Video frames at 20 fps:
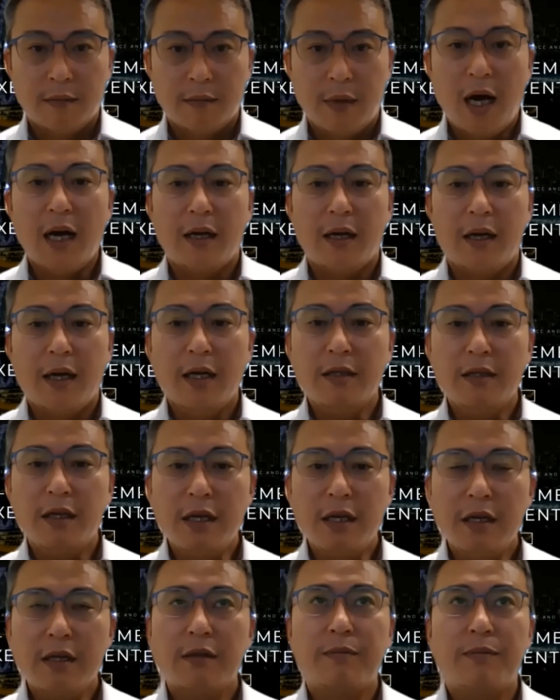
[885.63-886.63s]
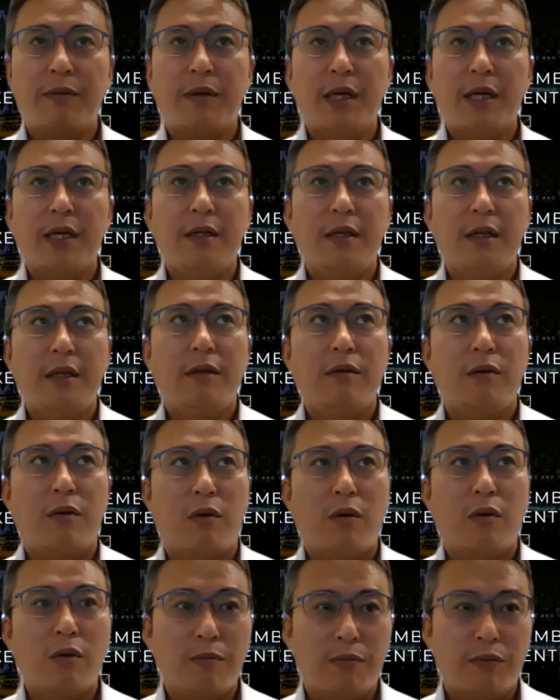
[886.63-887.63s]
Hi, as I explained this
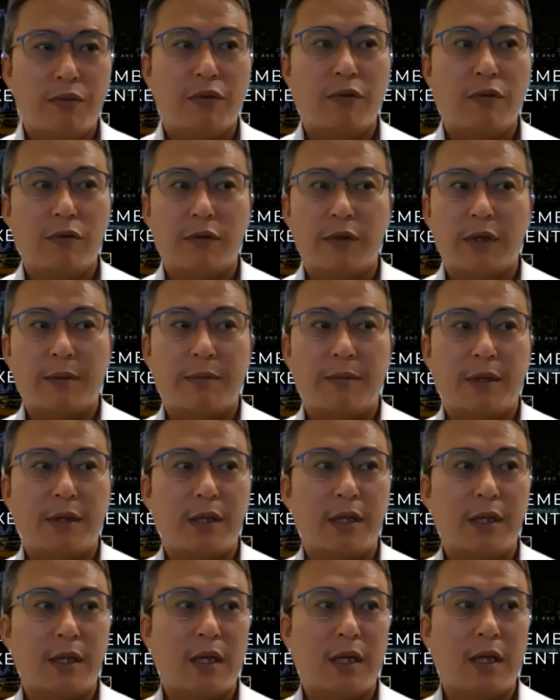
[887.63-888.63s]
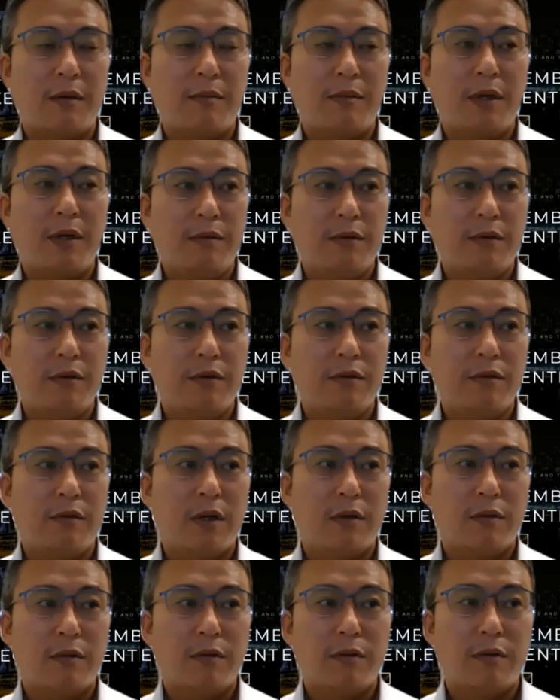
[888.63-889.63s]
whole program, and then I believe you are
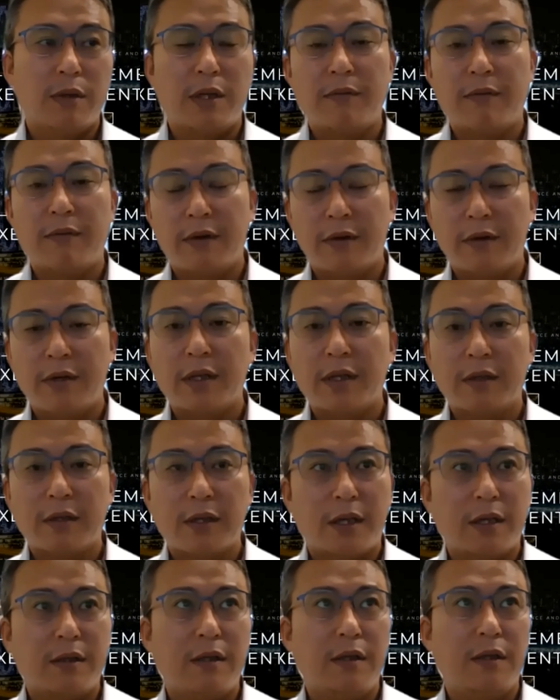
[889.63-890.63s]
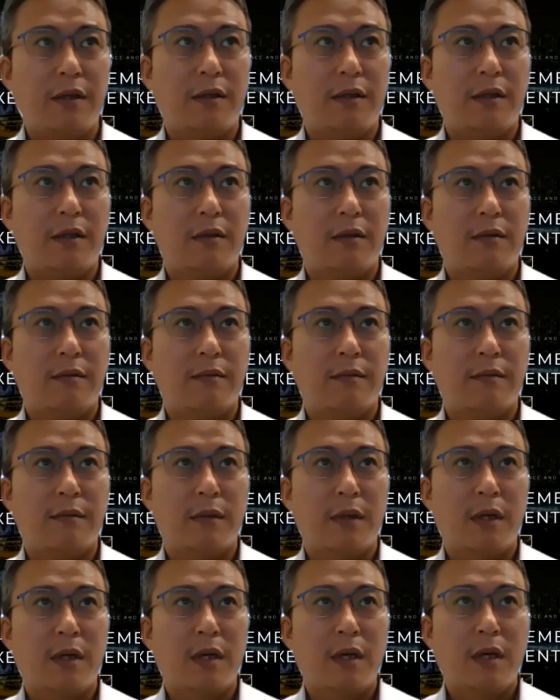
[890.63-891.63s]
already very excited.
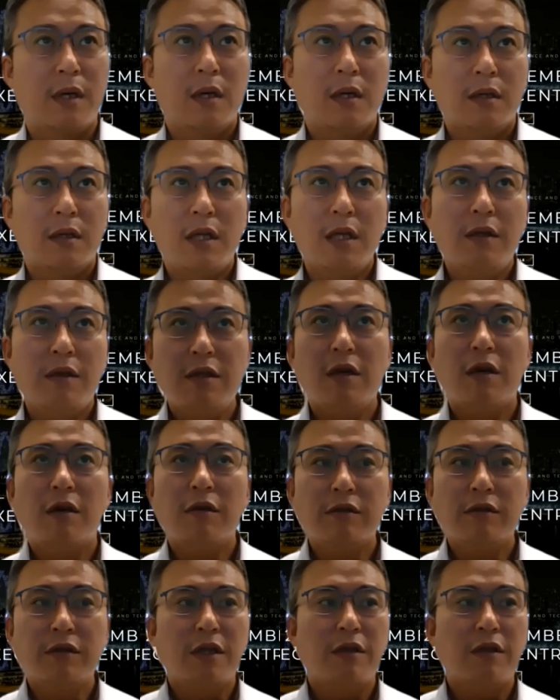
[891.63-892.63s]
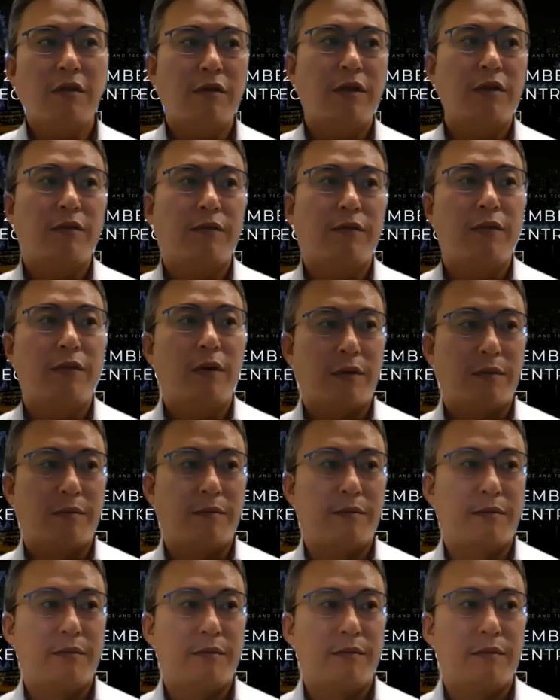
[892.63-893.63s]
This Young Generation Forum,
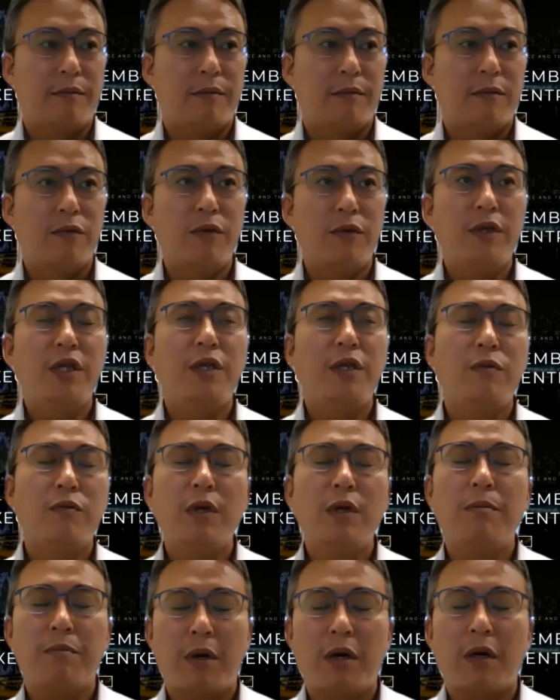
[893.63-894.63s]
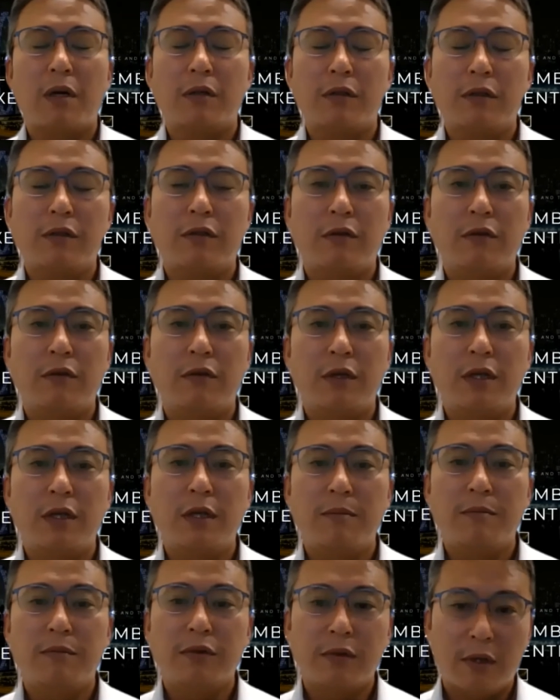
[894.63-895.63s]
which we particularly
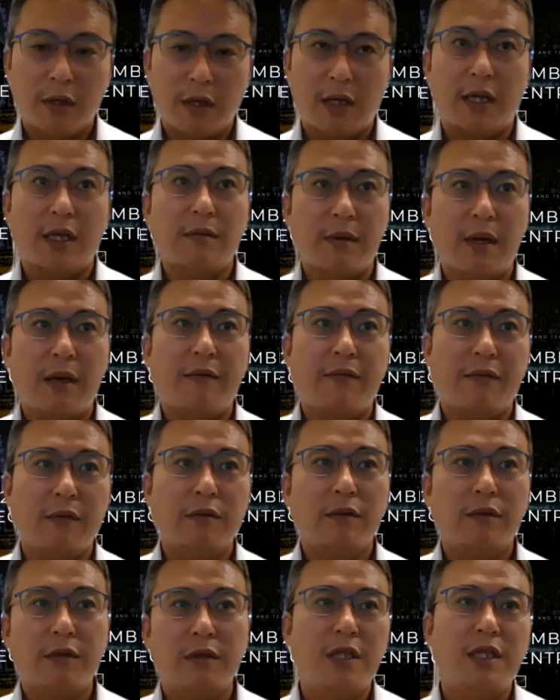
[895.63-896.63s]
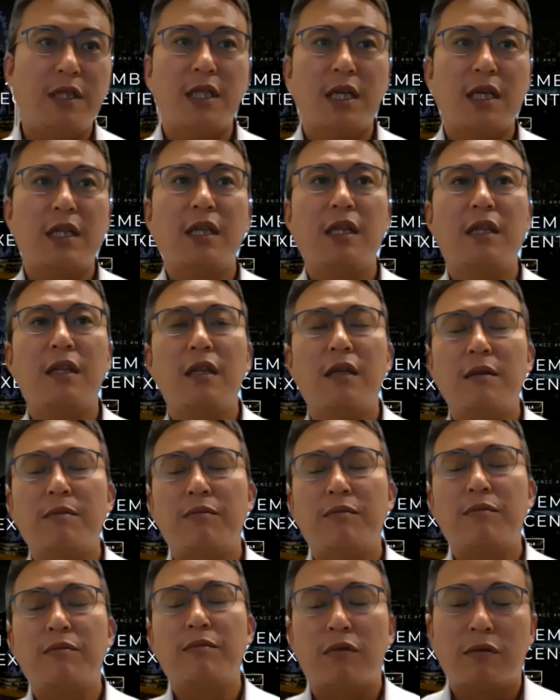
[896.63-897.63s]
put a lot of effort designing this
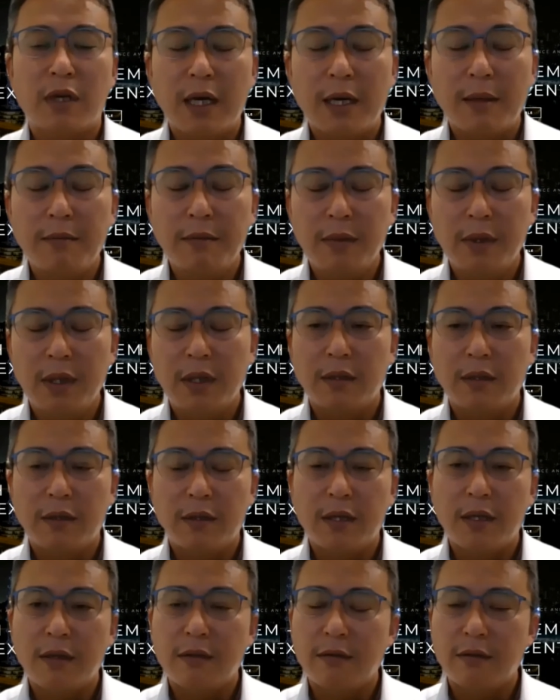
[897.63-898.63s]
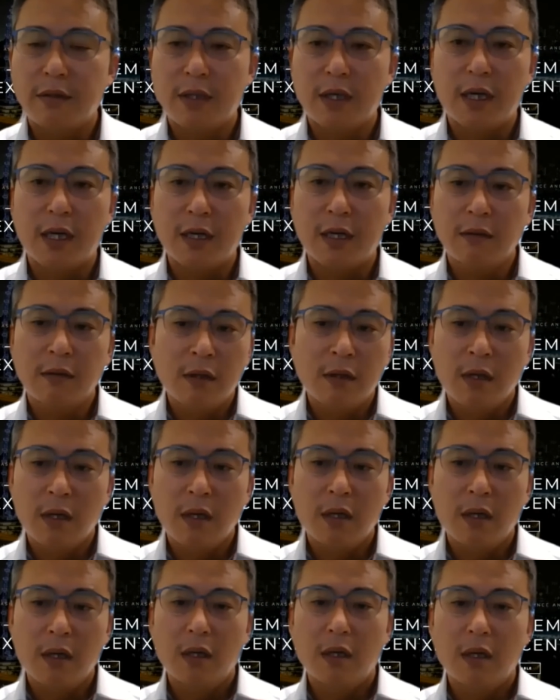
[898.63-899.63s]
program in the sense that
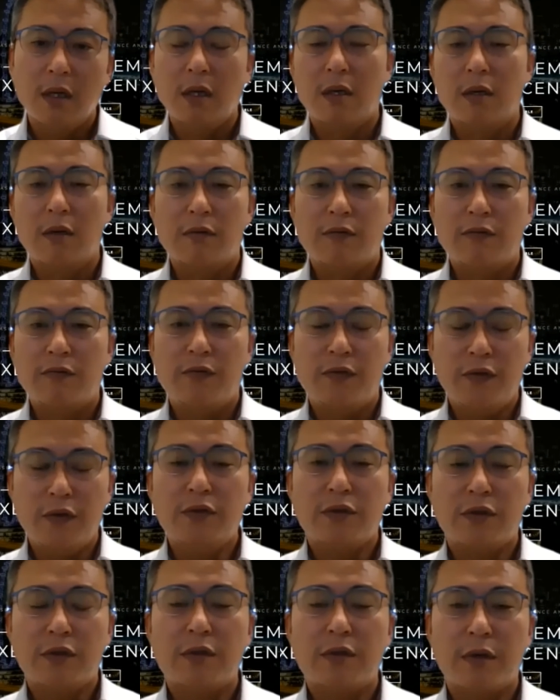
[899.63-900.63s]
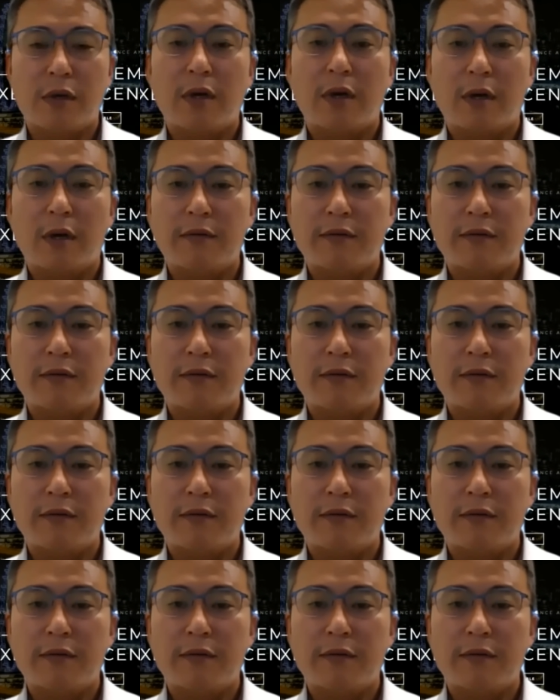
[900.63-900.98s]
future of